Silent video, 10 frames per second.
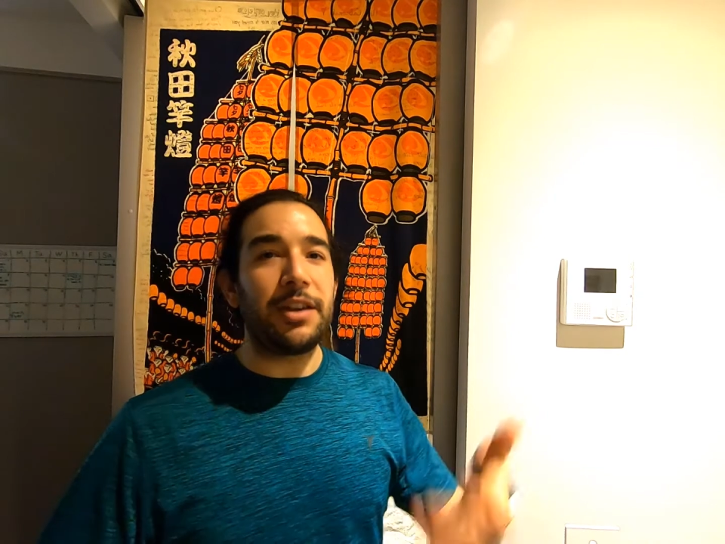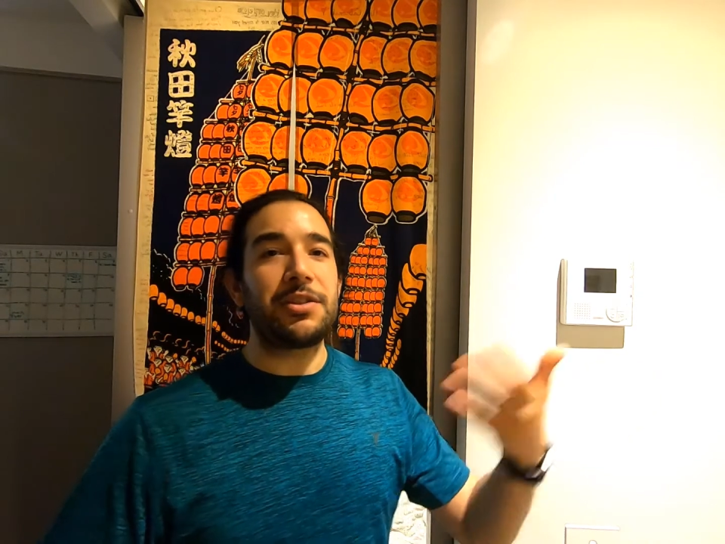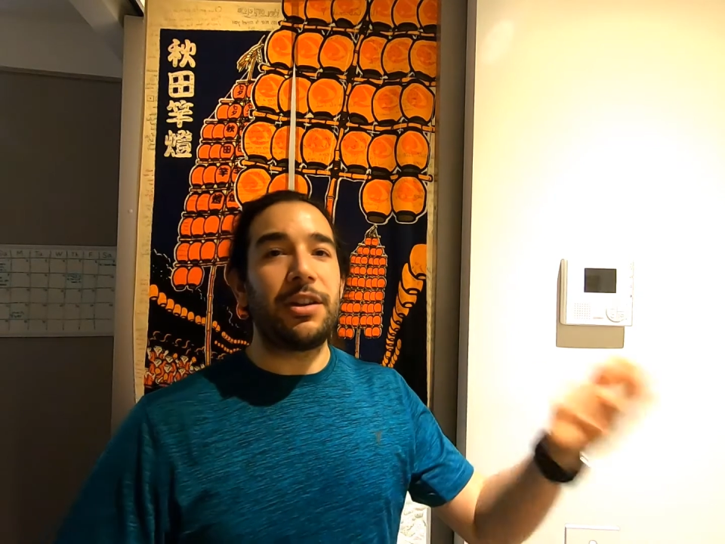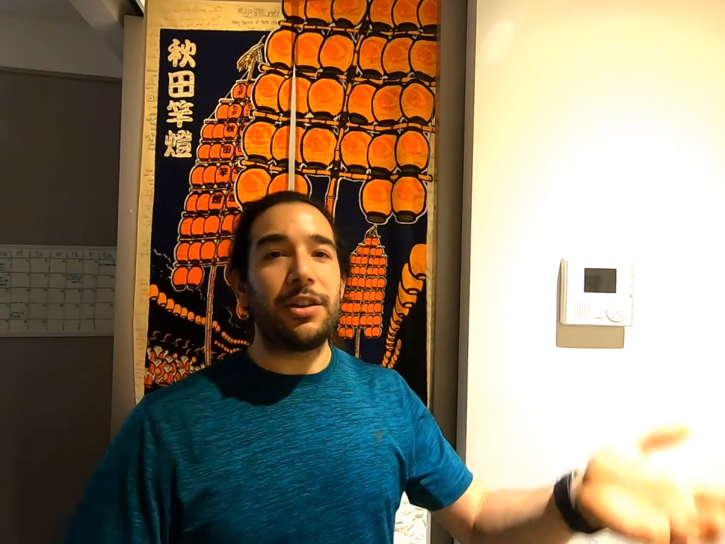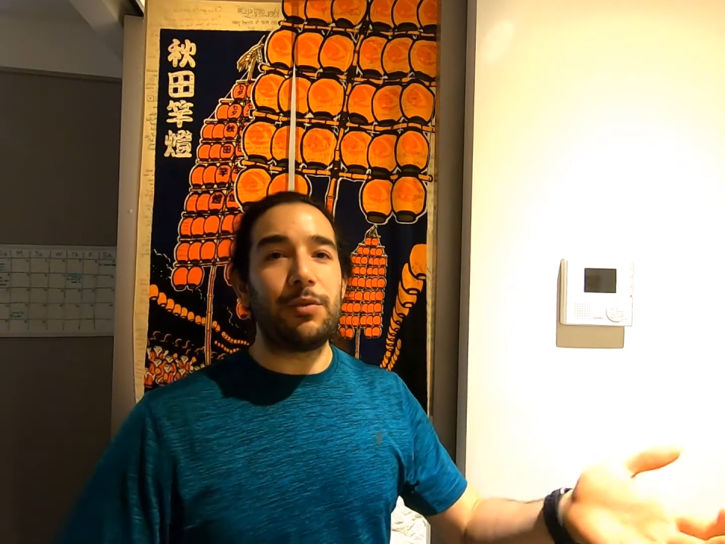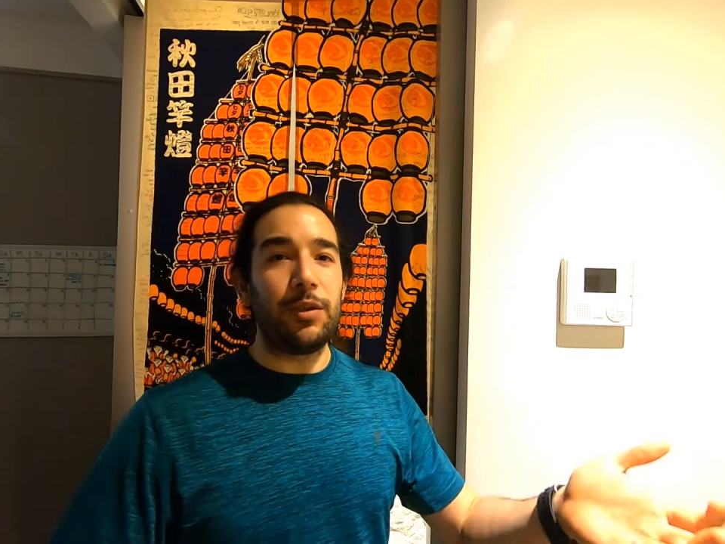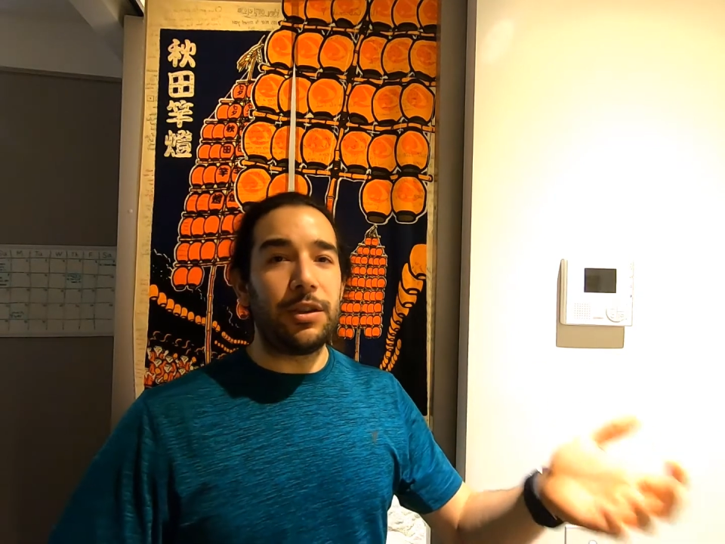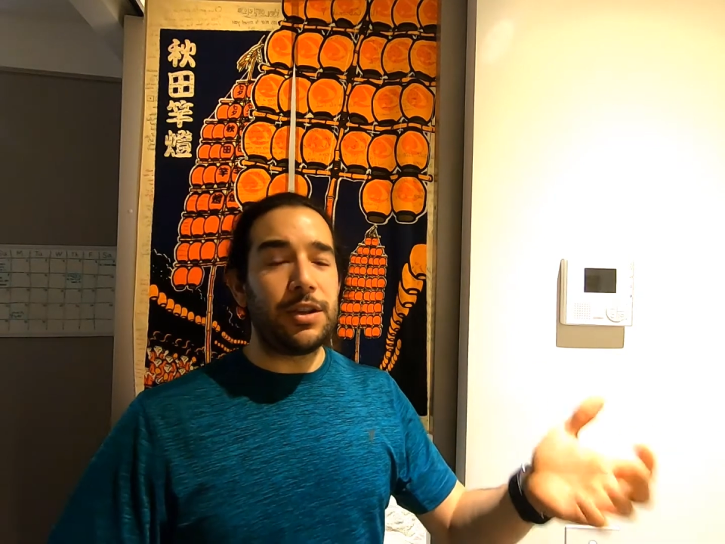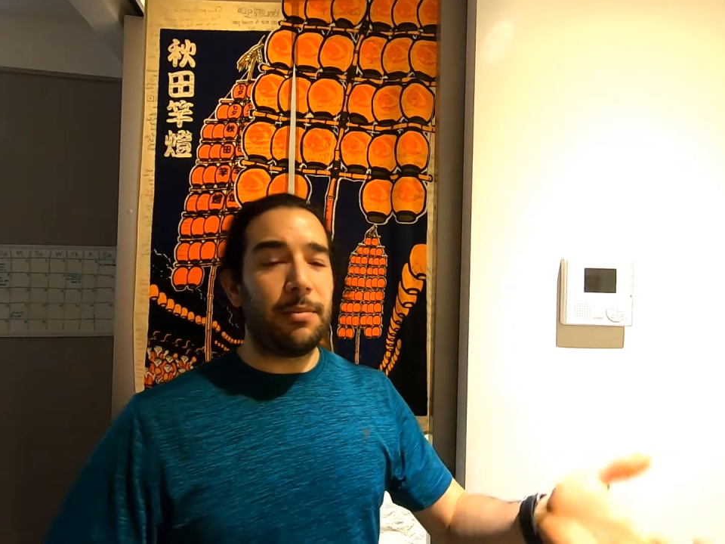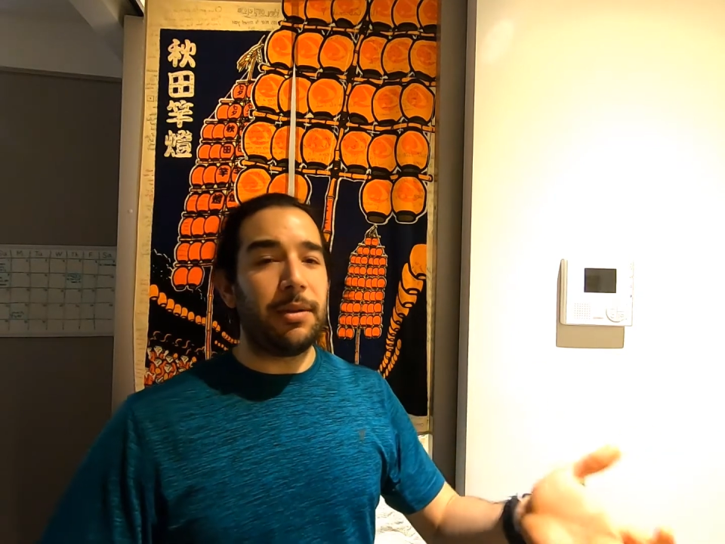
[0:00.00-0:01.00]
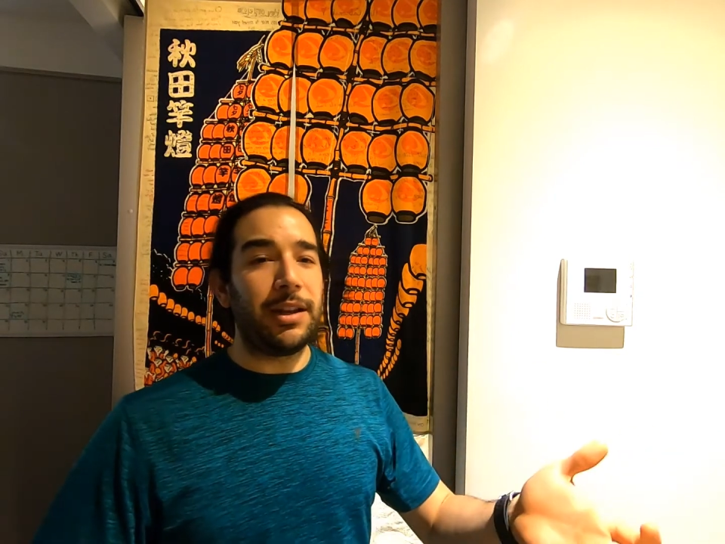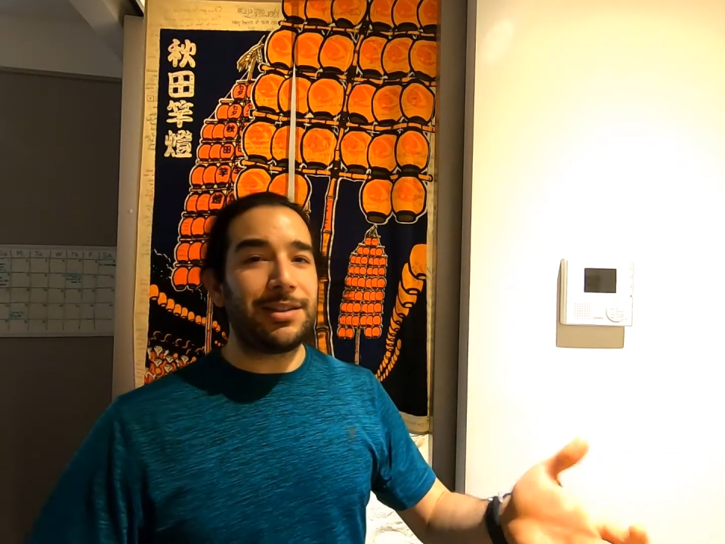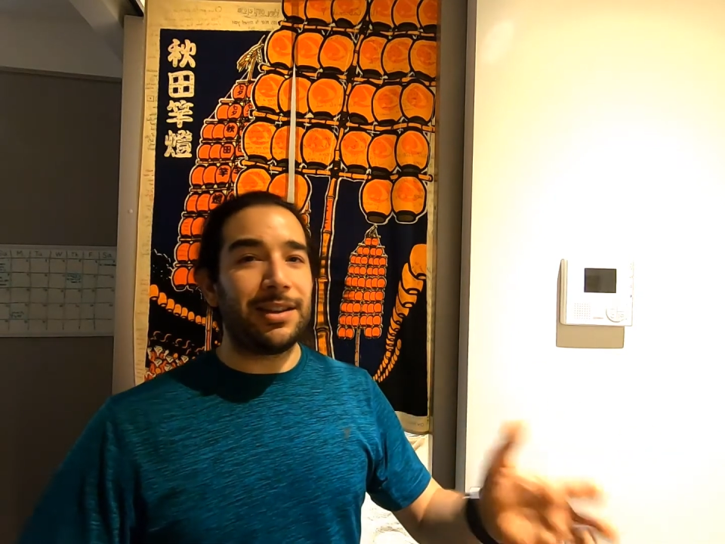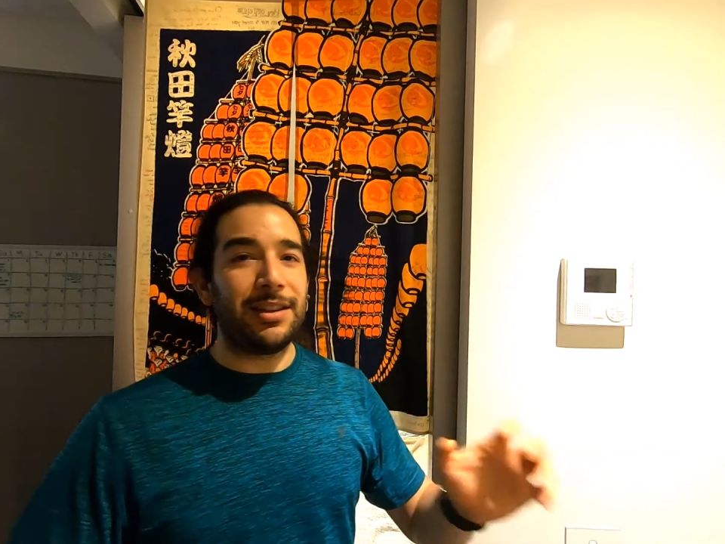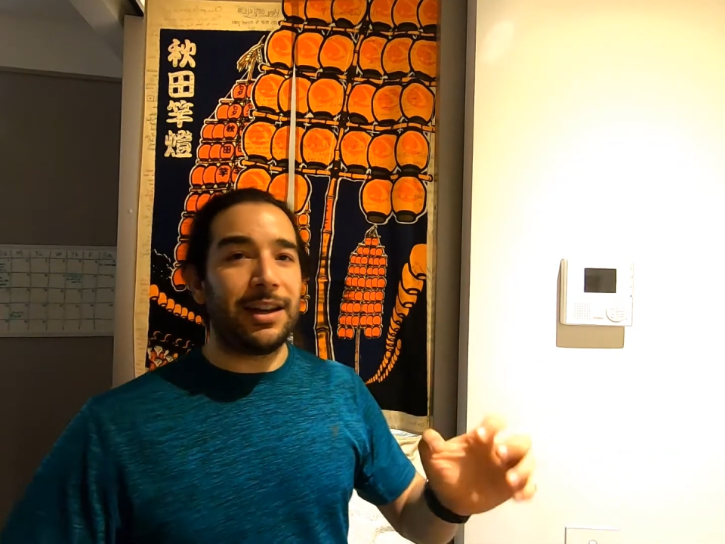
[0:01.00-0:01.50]
I started with
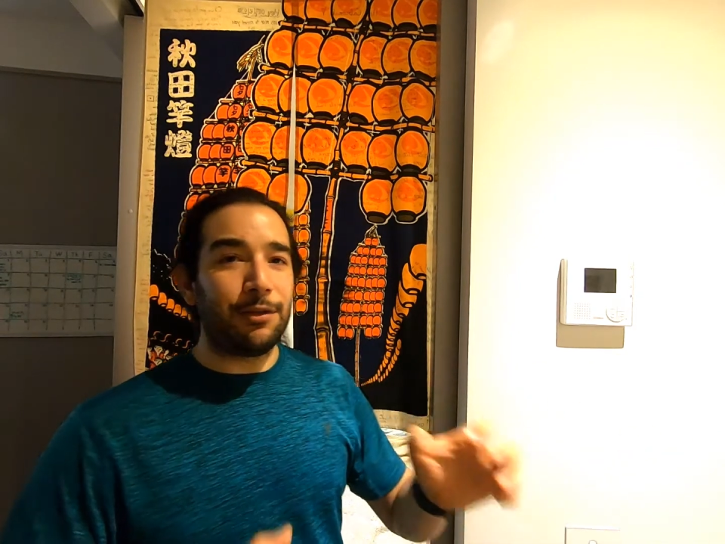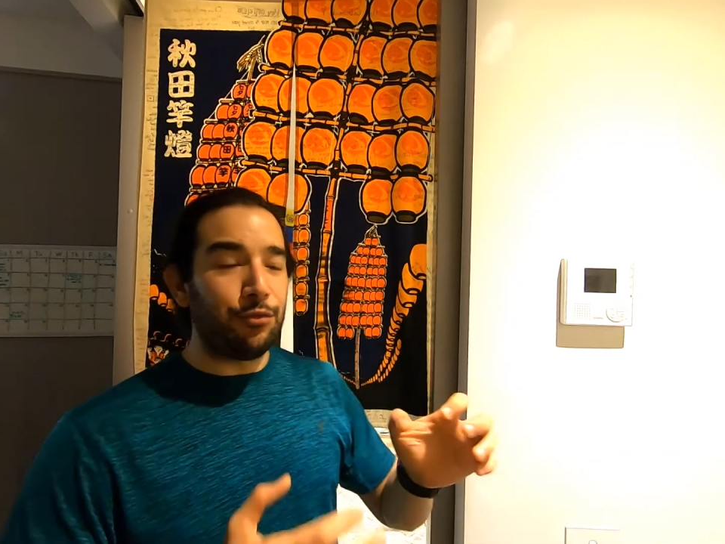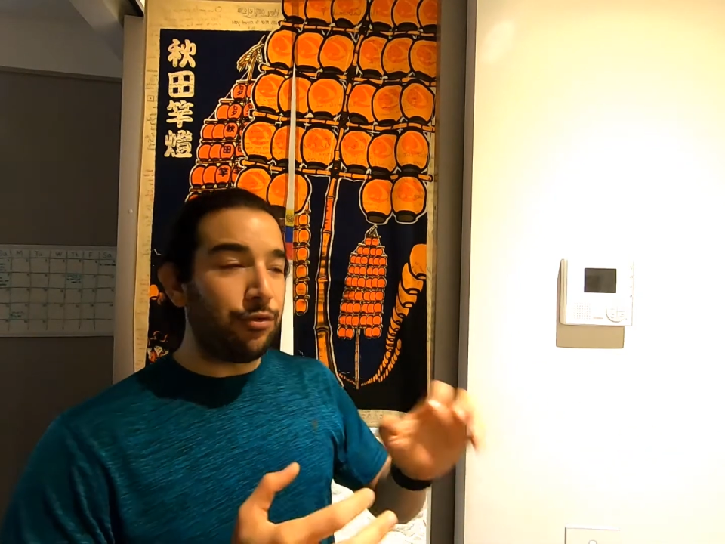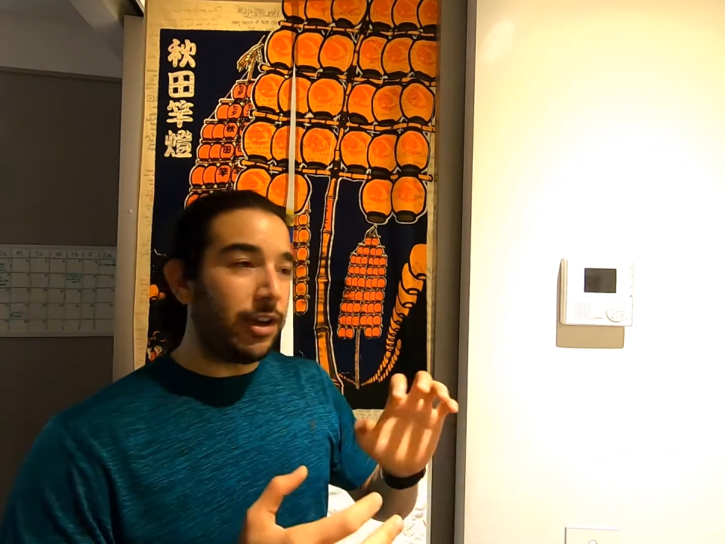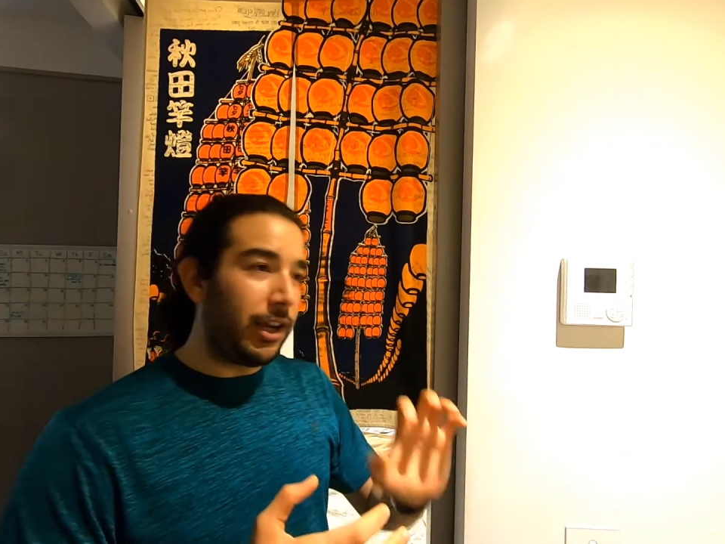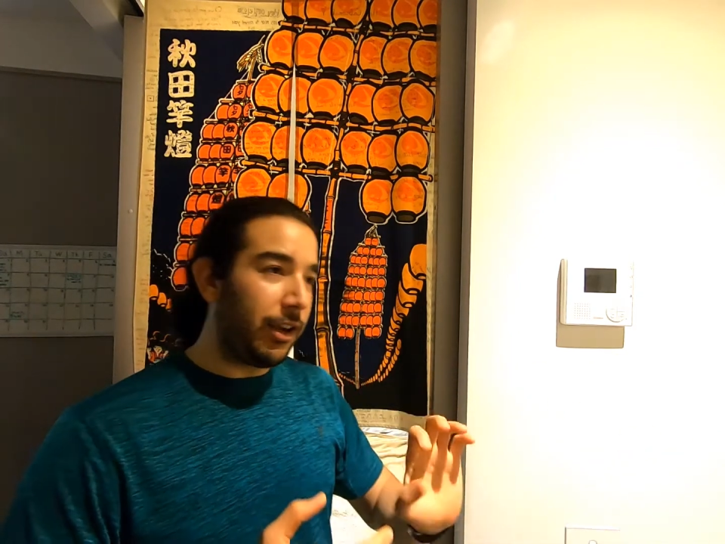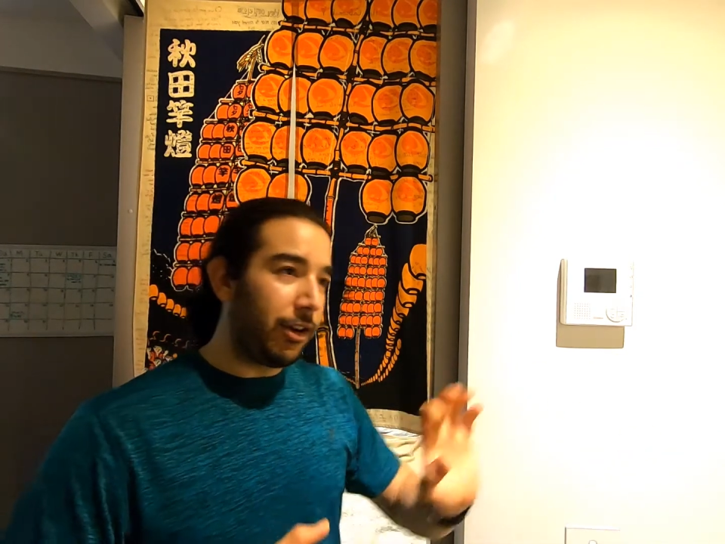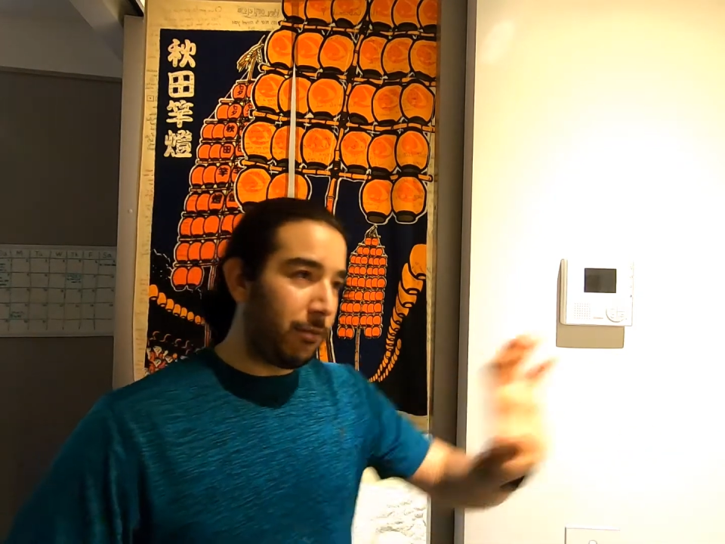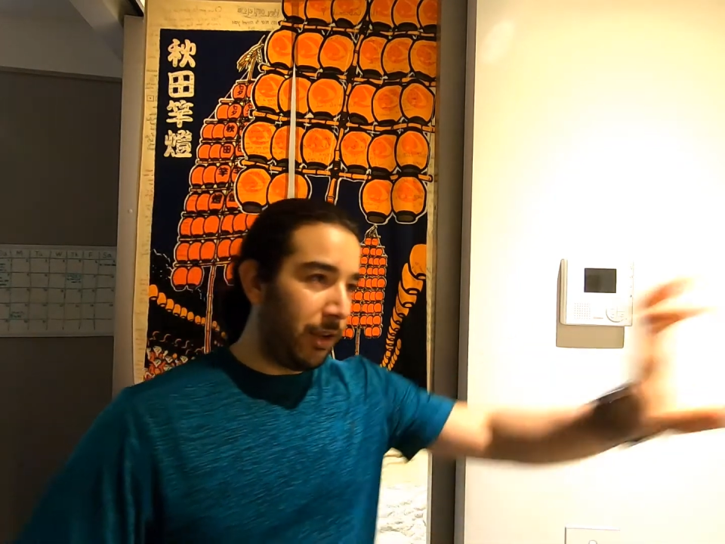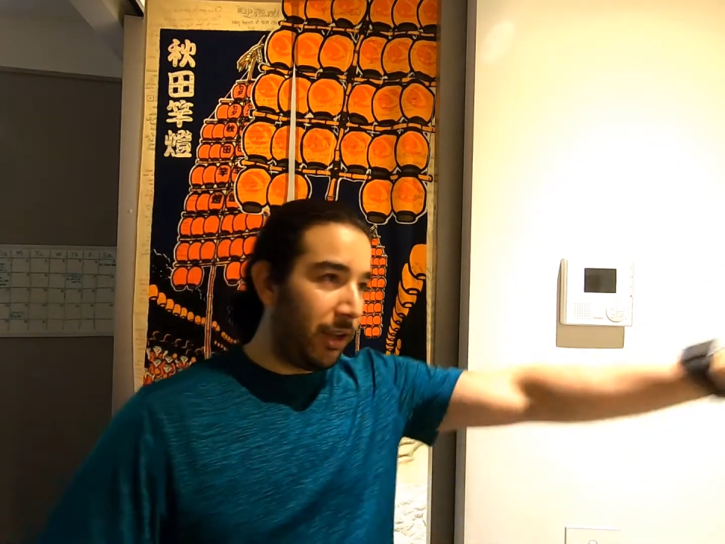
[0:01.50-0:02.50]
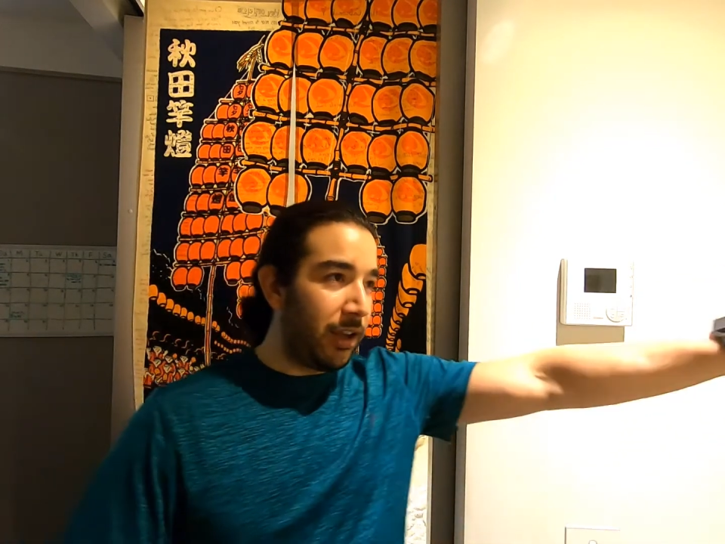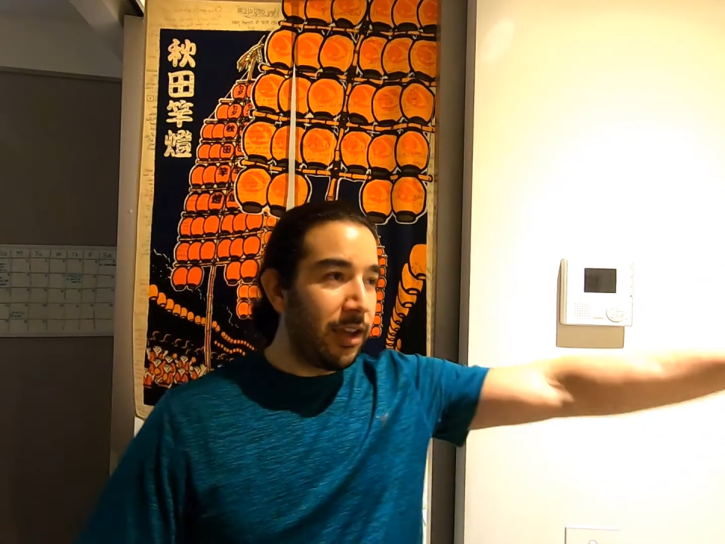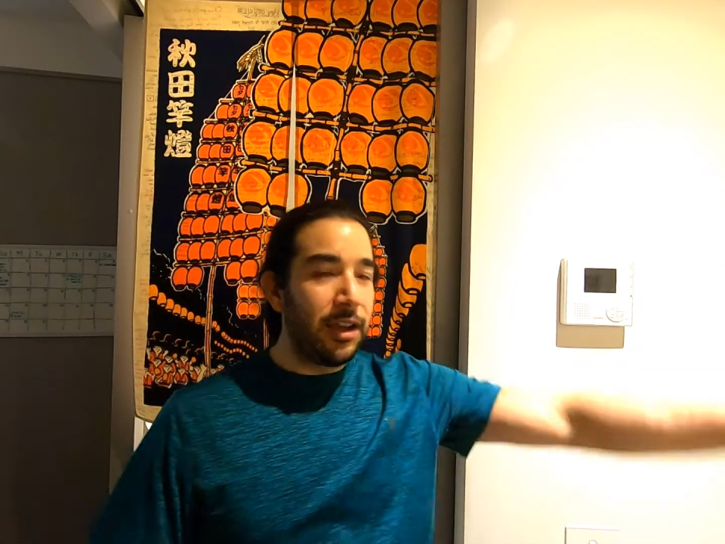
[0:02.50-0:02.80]
Japanese, and that really got me